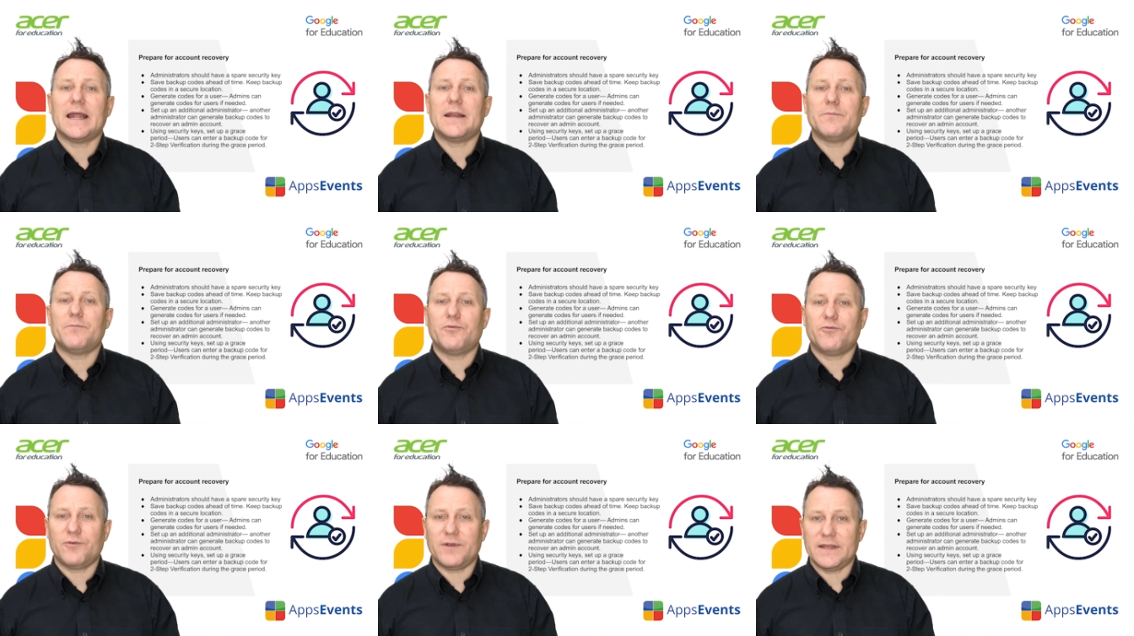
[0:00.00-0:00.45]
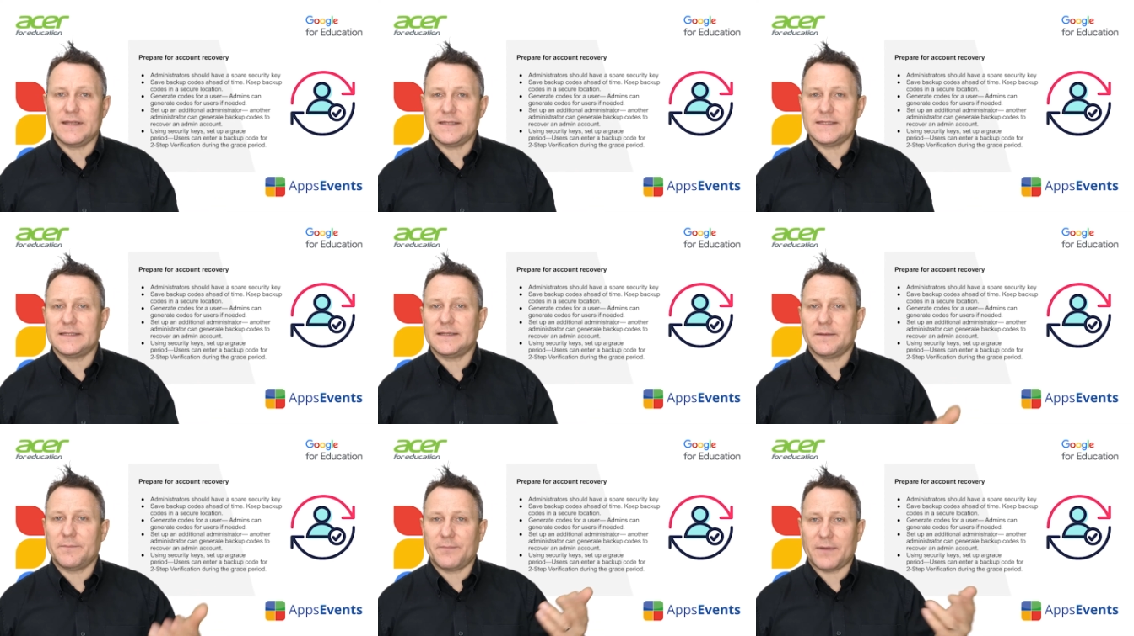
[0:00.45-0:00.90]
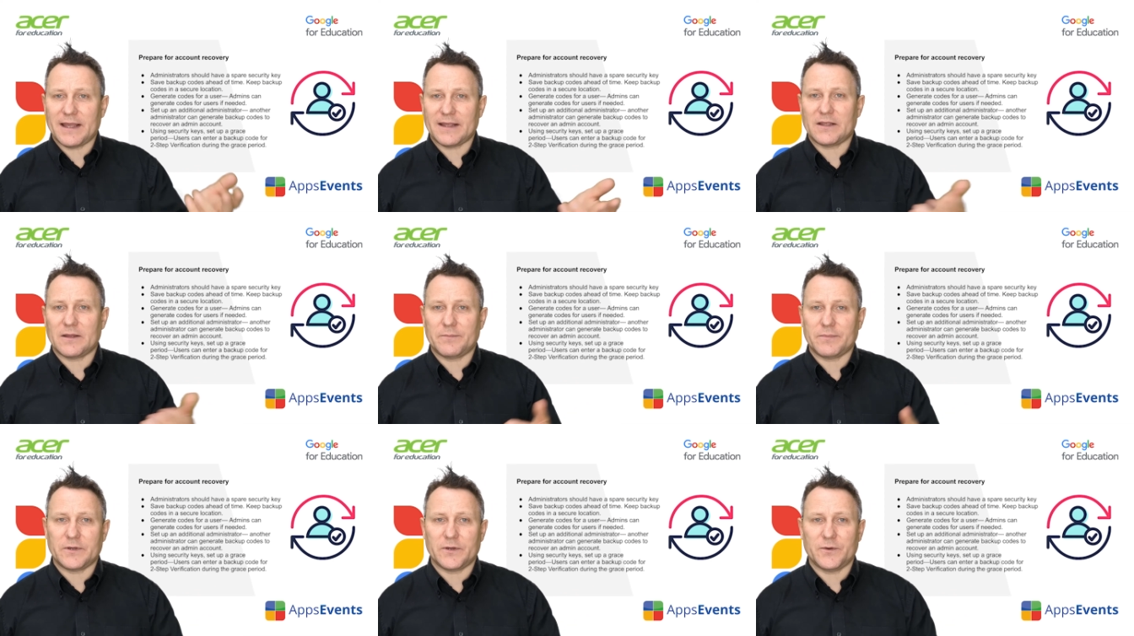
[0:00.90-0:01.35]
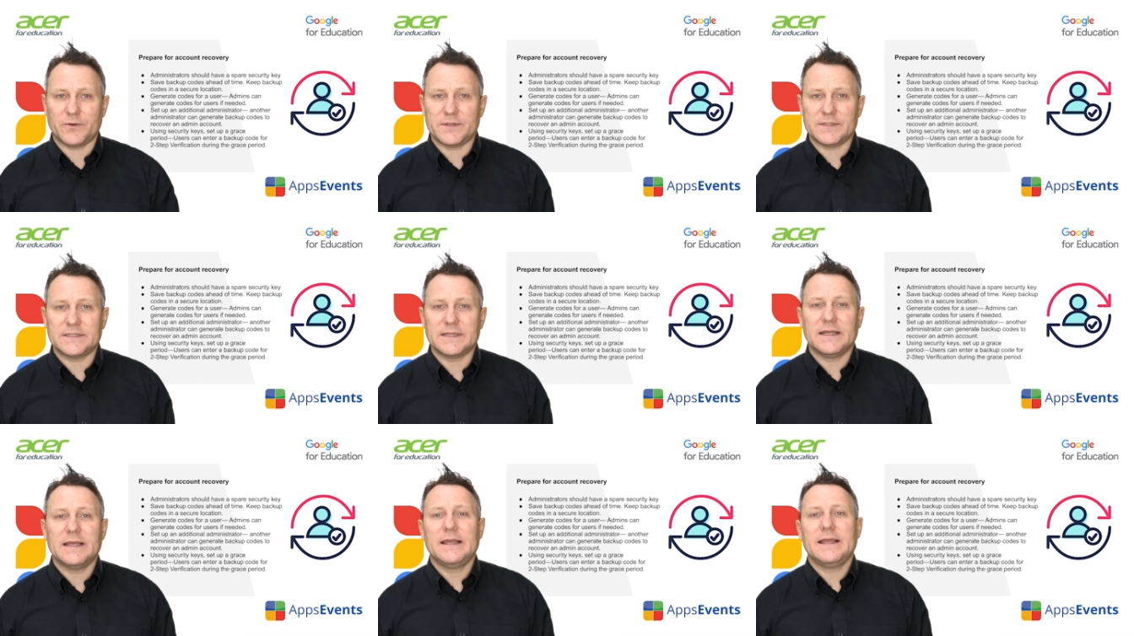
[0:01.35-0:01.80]
and print backup
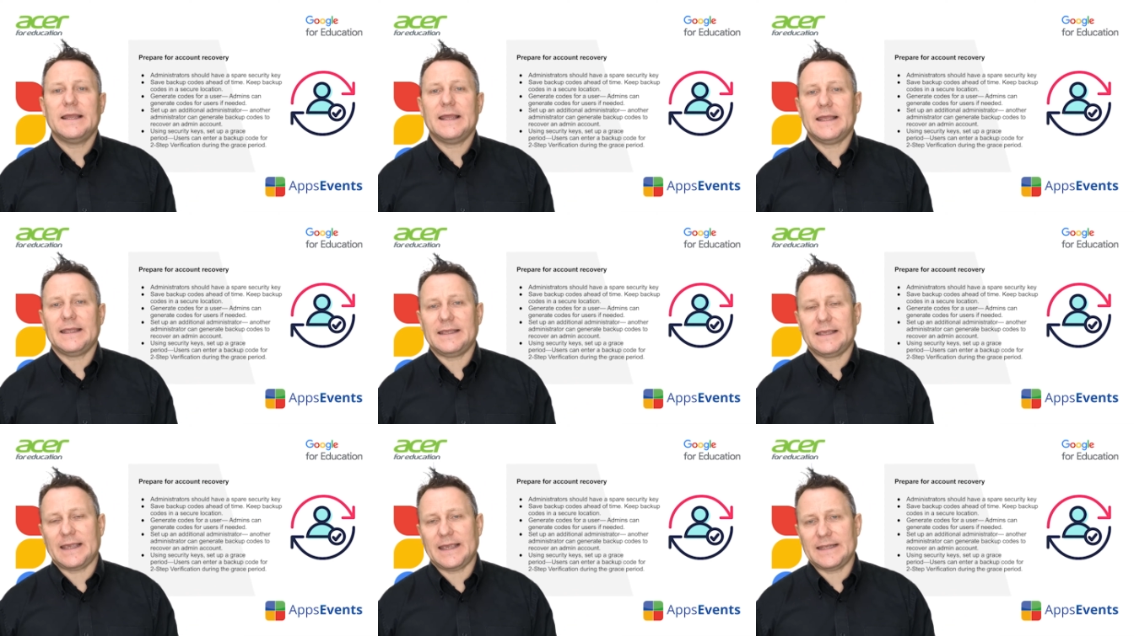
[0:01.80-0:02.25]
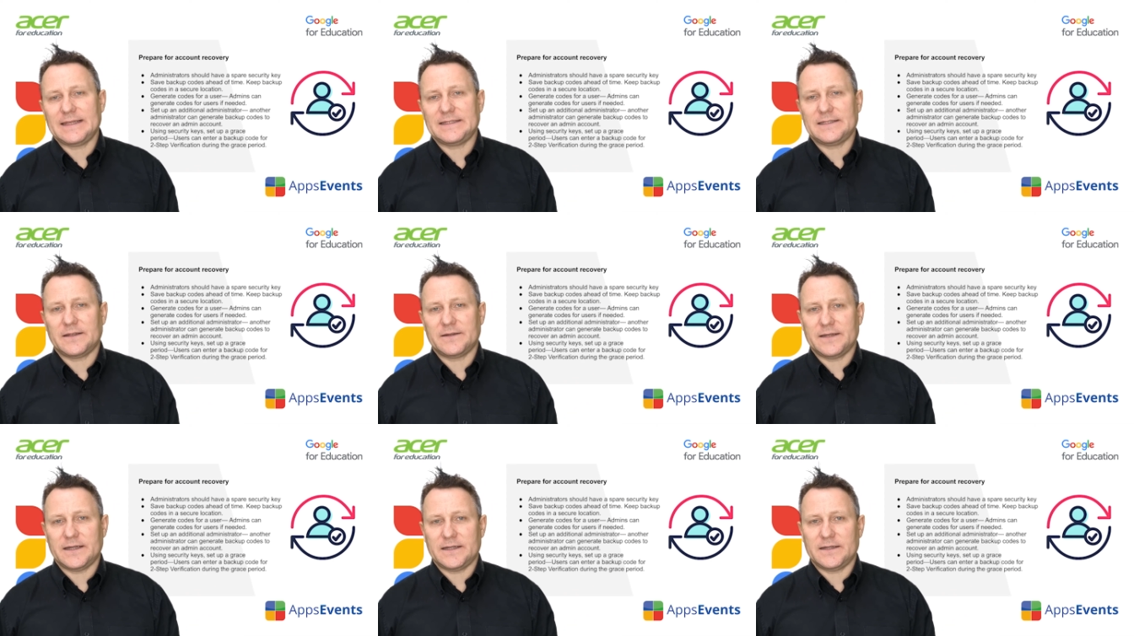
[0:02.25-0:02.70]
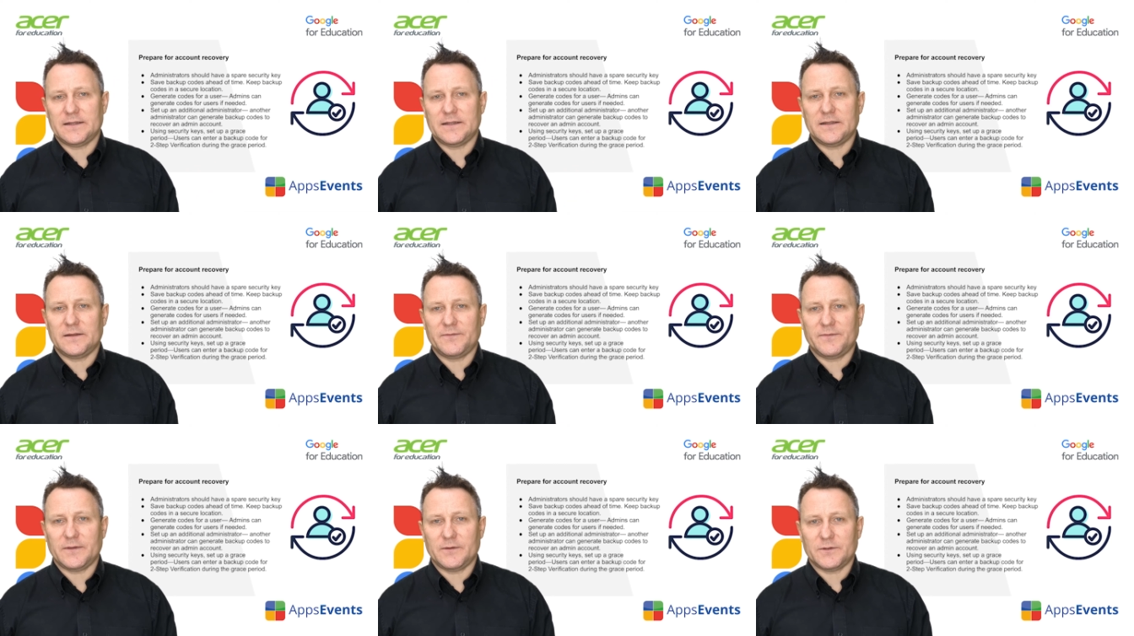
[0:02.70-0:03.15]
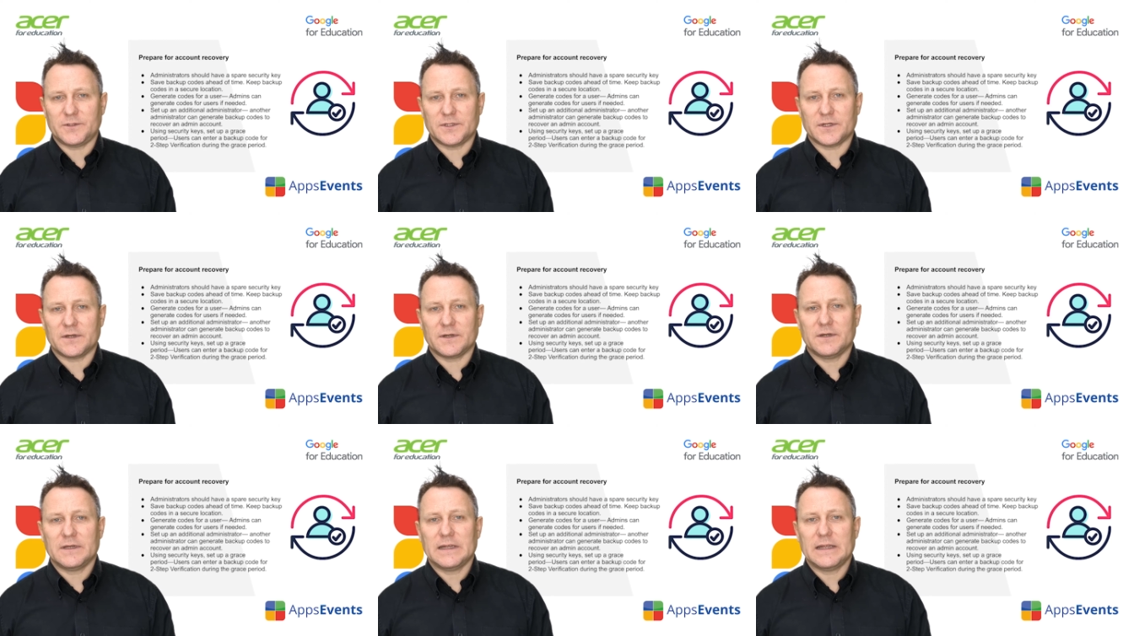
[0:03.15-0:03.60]
codes in case they're needed in the
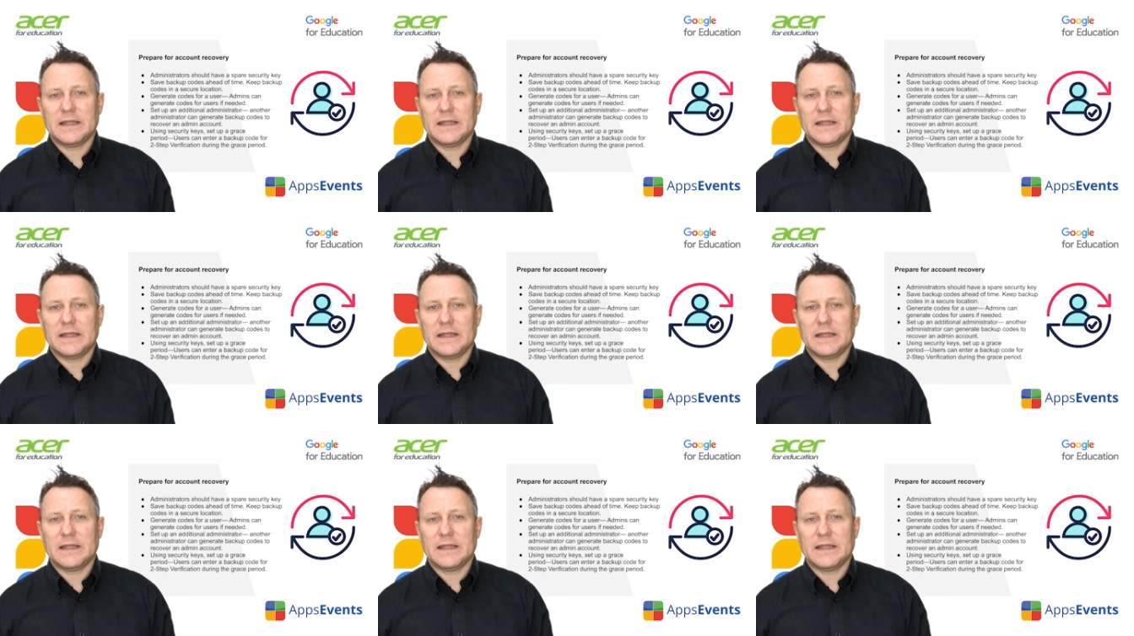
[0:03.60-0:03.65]
future,